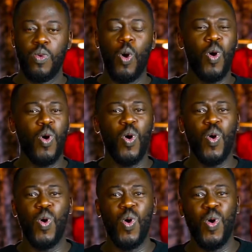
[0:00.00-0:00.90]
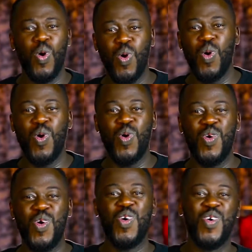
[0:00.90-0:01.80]
Oh, ho, ho, ho, ho,
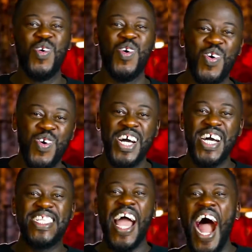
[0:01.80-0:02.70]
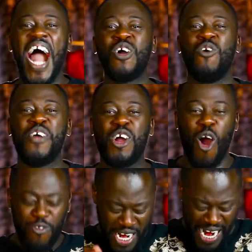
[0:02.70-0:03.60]
ho, ho, ho. The ark of the
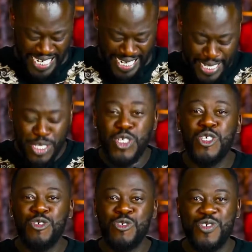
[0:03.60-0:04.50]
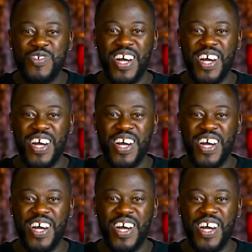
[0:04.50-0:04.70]
covenant is you.